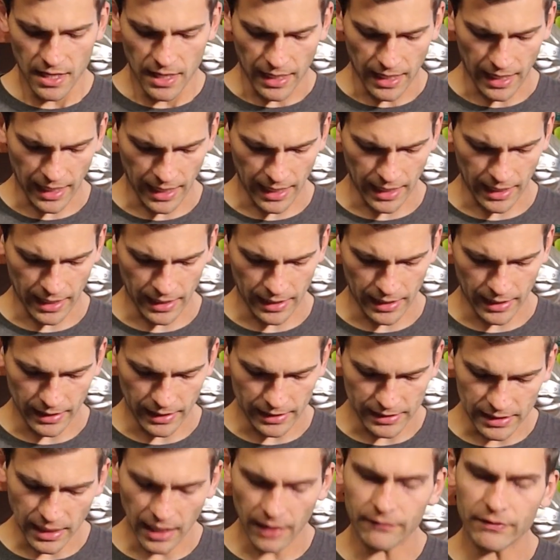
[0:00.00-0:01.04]
And
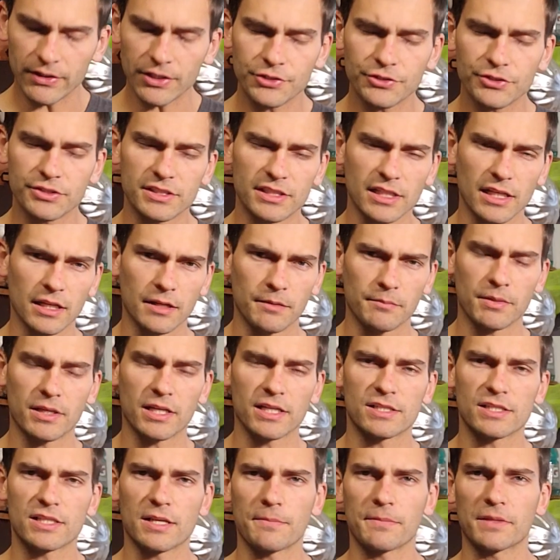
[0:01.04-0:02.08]
it's kind of interesting
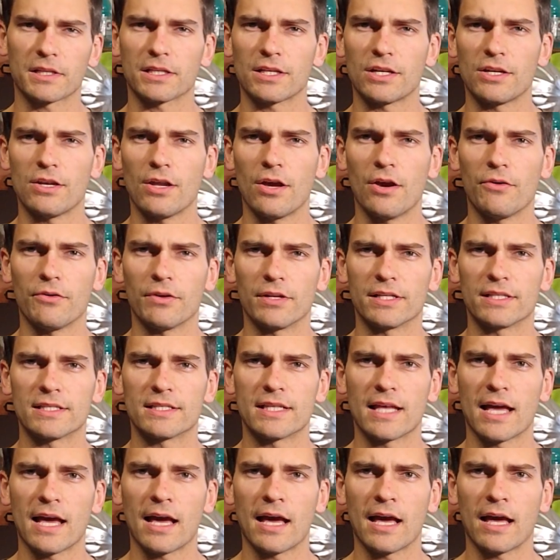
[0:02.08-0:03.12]
because something to note is
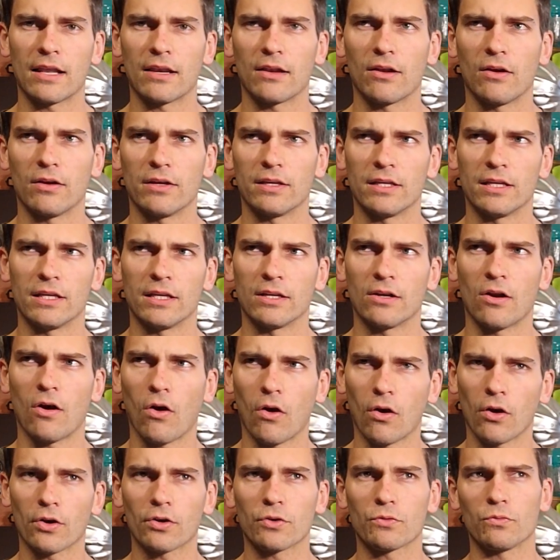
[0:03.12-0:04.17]
that in
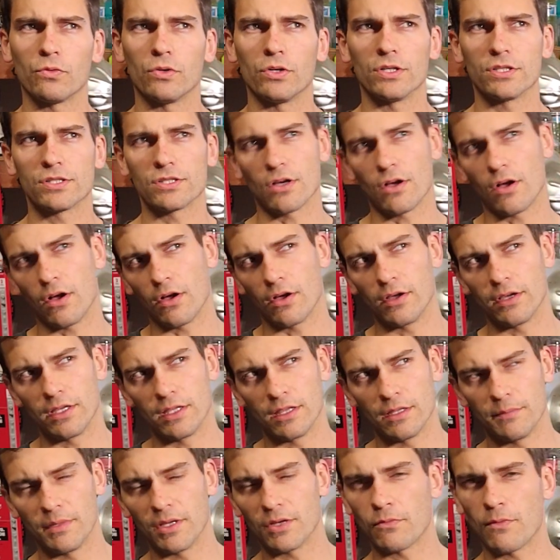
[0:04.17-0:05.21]
hardwoods in
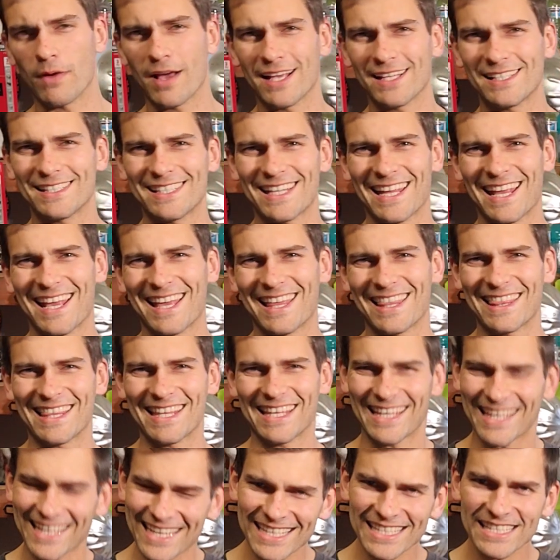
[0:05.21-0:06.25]
the Midwest and the
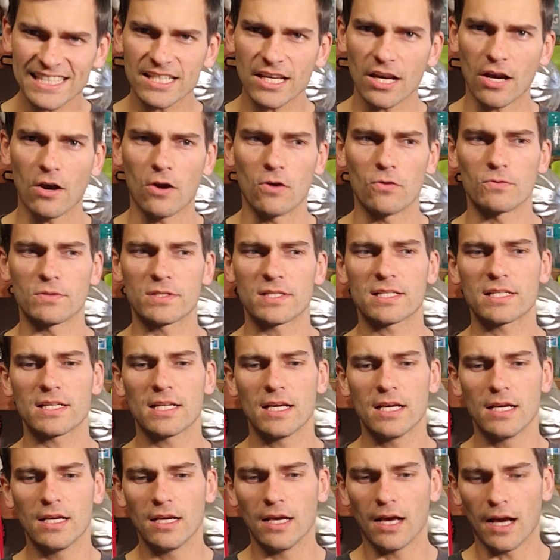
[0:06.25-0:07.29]
East Coast,
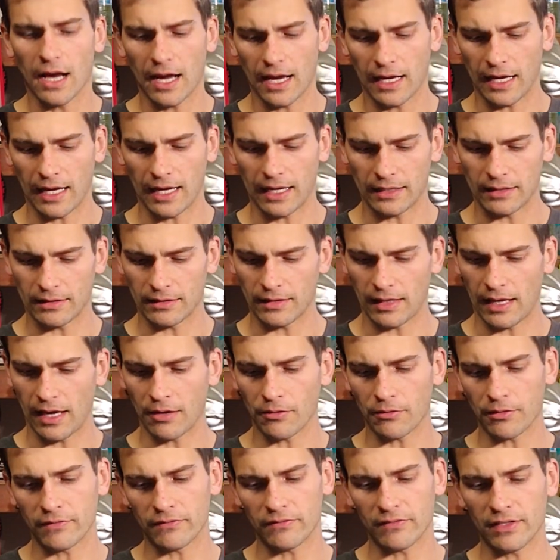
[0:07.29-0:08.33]
I
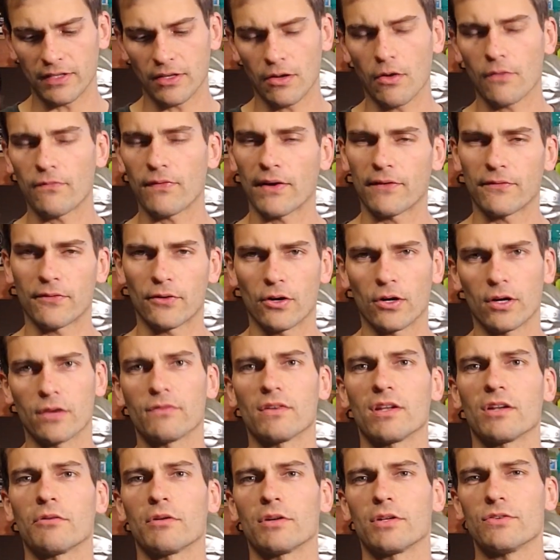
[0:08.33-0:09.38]
don't even know if I've heard of
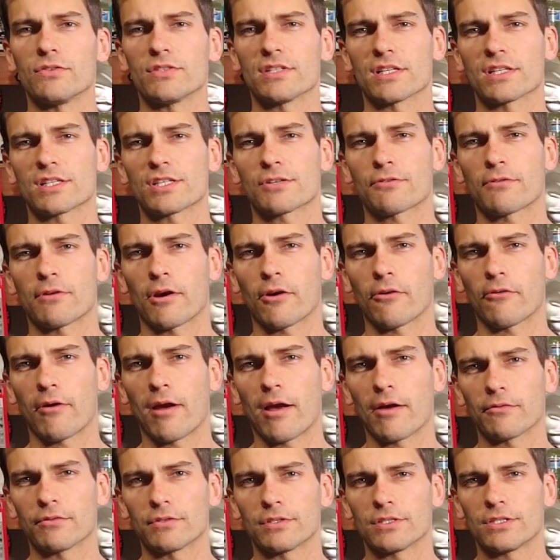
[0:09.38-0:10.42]
anyone using a square
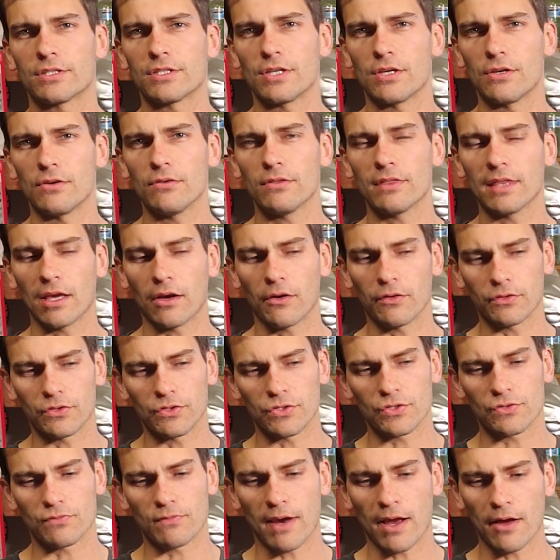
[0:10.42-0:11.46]
ground tooth. They all
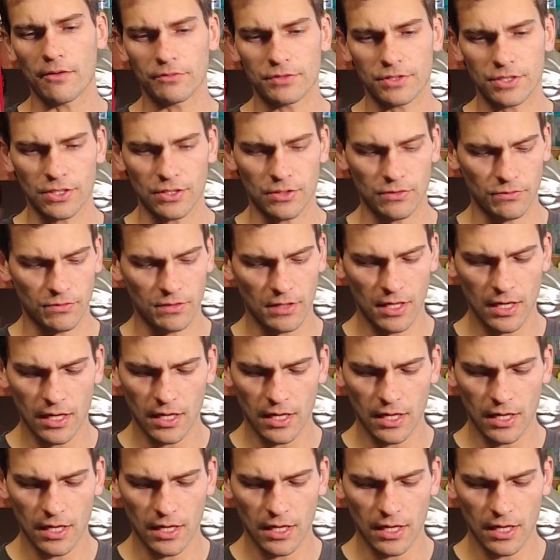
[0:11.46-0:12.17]
use round tooth.